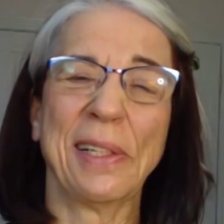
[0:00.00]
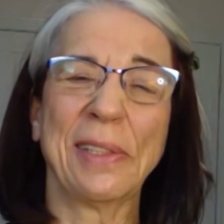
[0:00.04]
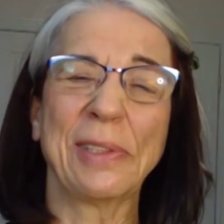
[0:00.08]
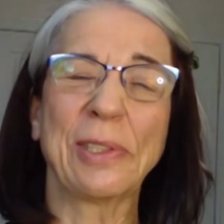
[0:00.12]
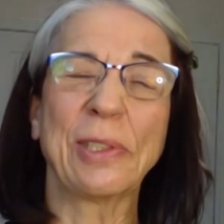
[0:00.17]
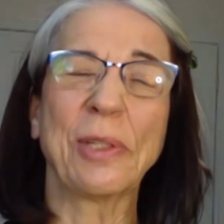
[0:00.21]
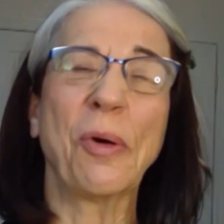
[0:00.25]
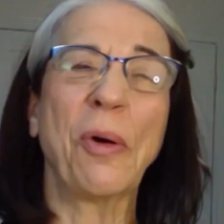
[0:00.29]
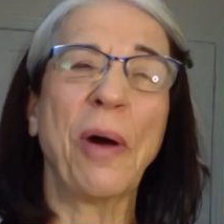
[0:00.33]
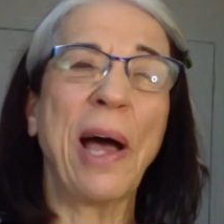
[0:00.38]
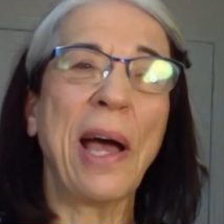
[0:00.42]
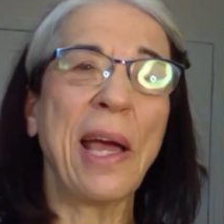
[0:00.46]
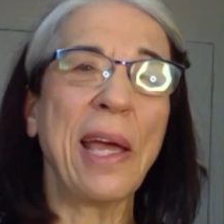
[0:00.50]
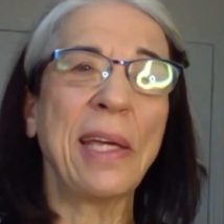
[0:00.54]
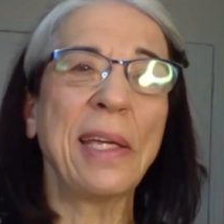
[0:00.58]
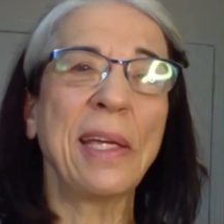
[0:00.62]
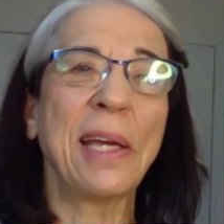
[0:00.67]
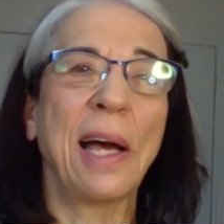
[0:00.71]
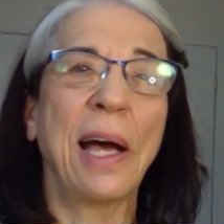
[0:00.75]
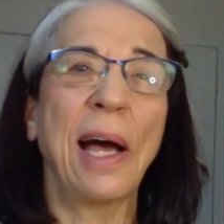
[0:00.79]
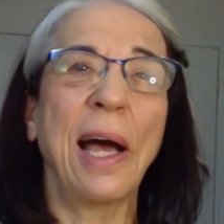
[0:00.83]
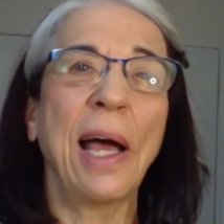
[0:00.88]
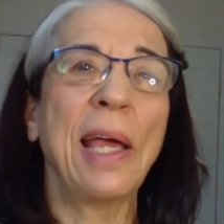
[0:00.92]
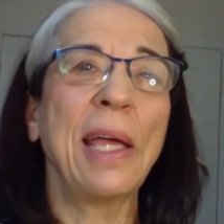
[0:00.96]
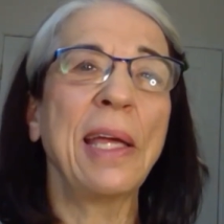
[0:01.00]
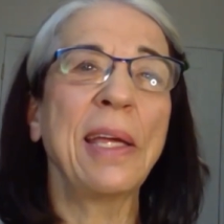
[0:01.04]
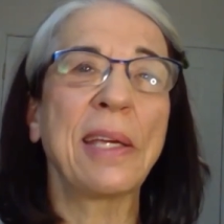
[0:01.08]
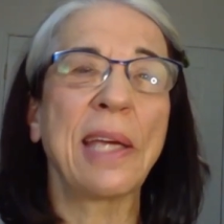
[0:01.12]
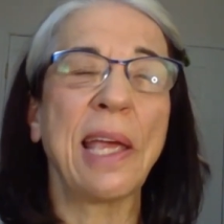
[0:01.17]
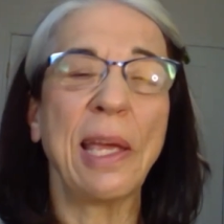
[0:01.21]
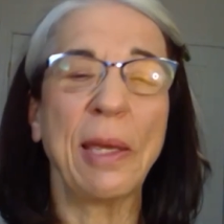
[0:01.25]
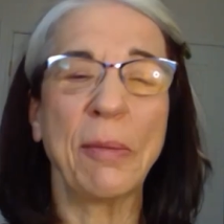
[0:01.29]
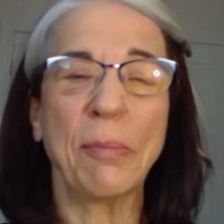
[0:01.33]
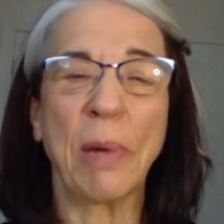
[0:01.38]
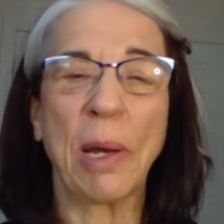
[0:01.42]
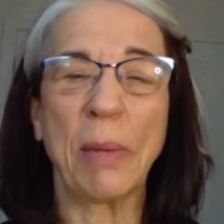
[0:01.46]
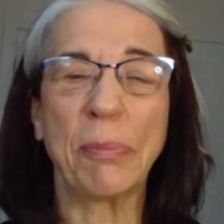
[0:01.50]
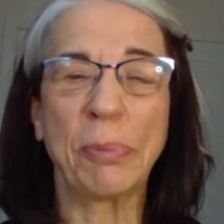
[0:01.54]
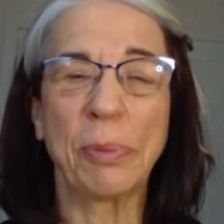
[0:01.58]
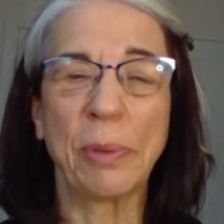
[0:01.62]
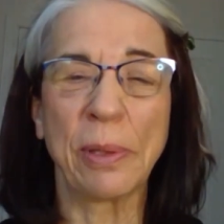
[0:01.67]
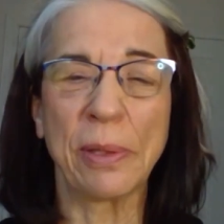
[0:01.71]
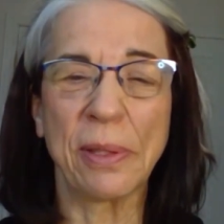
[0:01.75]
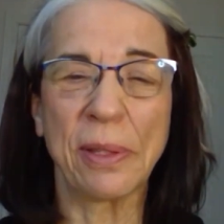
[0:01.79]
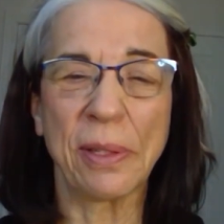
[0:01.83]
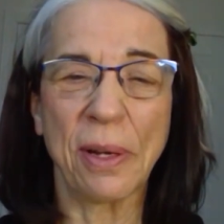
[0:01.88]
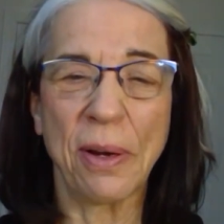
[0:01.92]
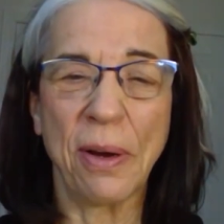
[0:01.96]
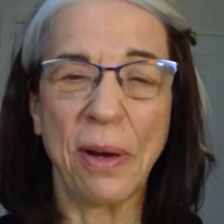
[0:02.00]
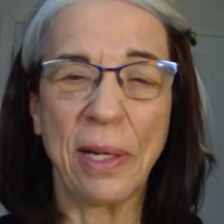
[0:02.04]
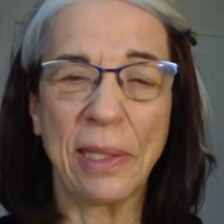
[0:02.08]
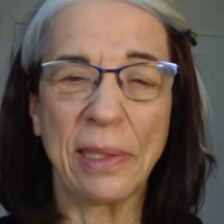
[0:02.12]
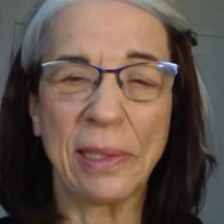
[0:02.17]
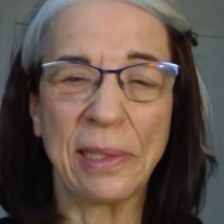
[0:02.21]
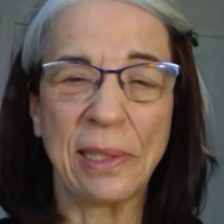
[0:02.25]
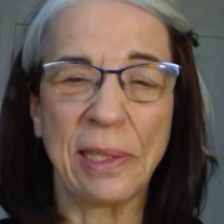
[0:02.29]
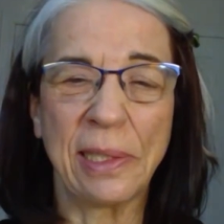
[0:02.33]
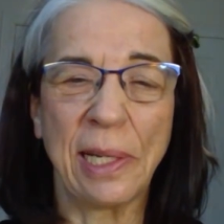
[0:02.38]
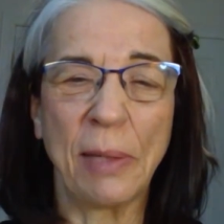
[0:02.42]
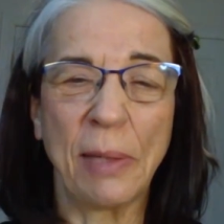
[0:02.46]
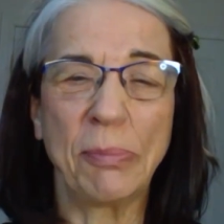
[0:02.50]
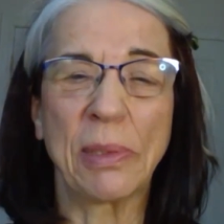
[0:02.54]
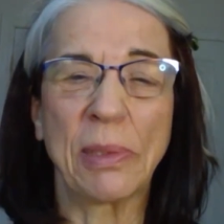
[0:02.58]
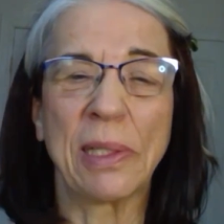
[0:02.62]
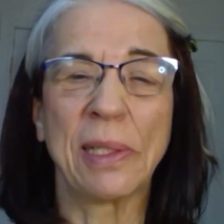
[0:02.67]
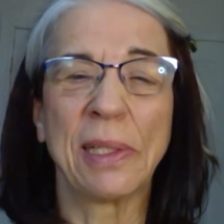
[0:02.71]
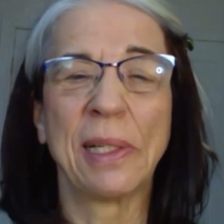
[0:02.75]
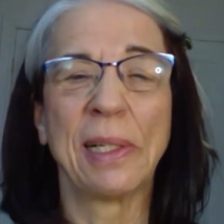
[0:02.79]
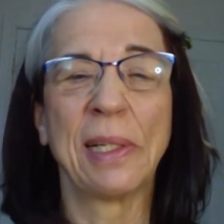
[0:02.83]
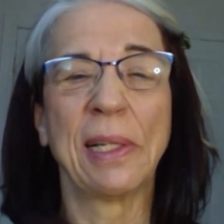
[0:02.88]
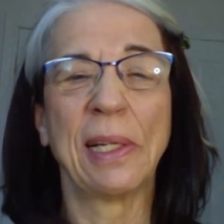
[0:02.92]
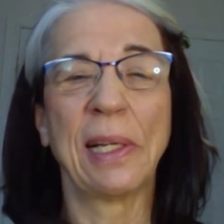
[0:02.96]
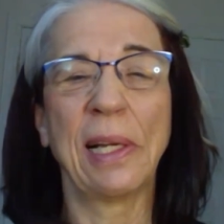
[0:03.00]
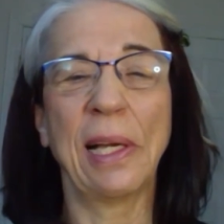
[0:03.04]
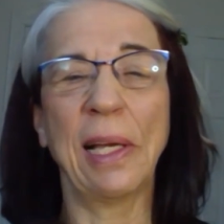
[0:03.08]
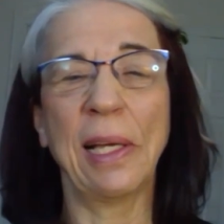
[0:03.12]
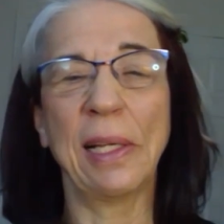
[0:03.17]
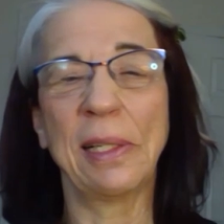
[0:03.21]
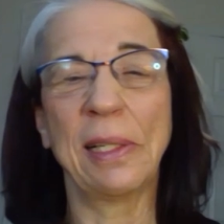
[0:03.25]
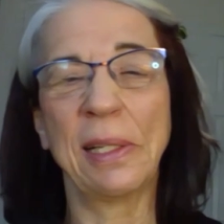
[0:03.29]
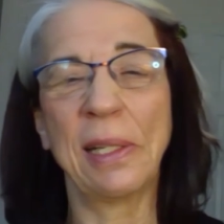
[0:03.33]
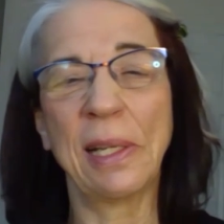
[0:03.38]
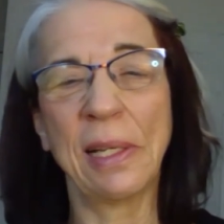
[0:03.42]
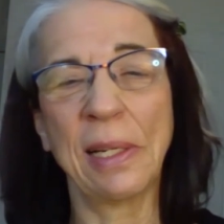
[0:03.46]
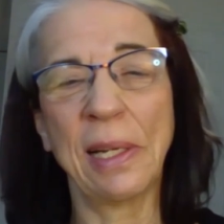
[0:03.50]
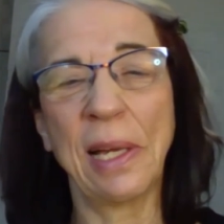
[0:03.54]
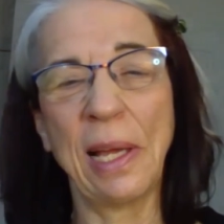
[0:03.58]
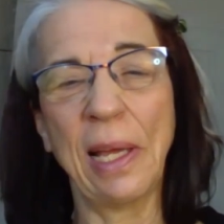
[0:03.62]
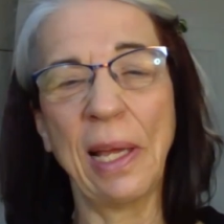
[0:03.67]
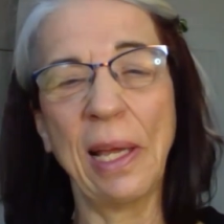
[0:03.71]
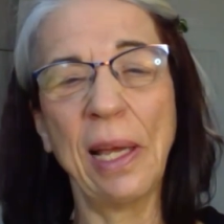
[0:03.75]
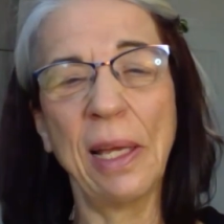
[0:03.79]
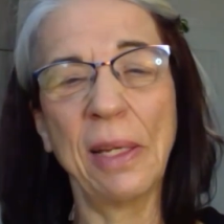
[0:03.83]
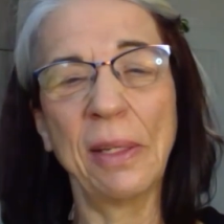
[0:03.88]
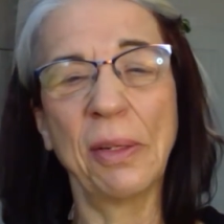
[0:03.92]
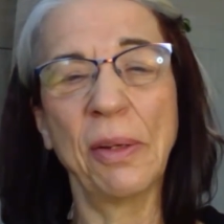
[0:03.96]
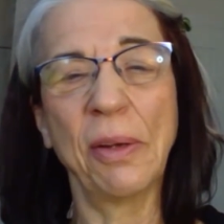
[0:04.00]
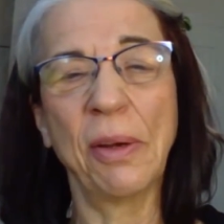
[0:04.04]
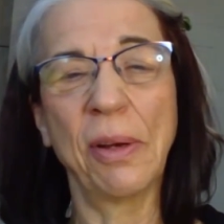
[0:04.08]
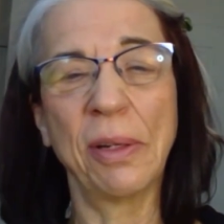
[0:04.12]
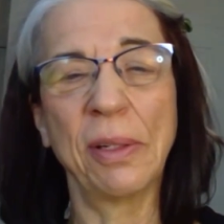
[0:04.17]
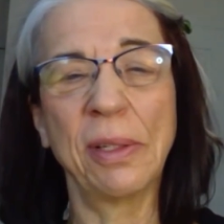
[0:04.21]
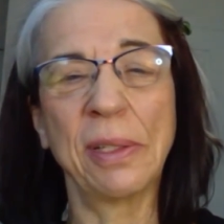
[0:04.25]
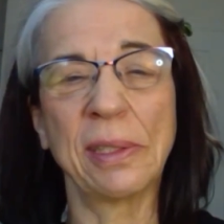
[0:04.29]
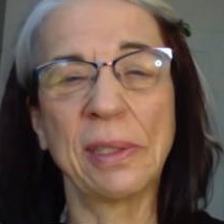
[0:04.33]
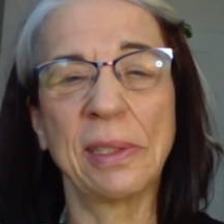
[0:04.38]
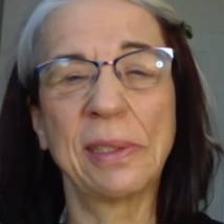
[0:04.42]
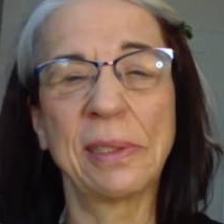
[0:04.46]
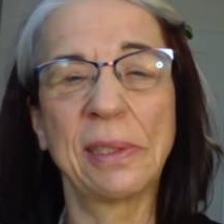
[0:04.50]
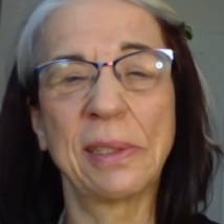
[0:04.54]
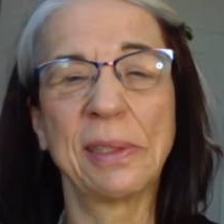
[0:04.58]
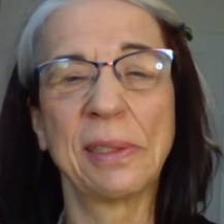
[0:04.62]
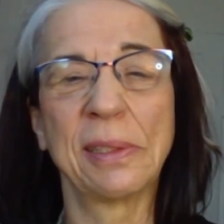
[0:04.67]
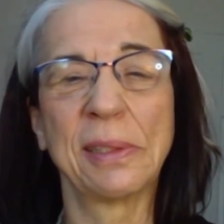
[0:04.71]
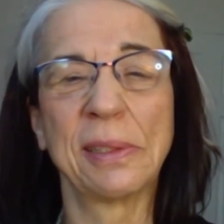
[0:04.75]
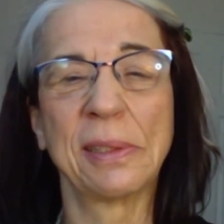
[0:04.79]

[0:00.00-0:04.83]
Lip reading: So I came up with the concept, and then I had an artist,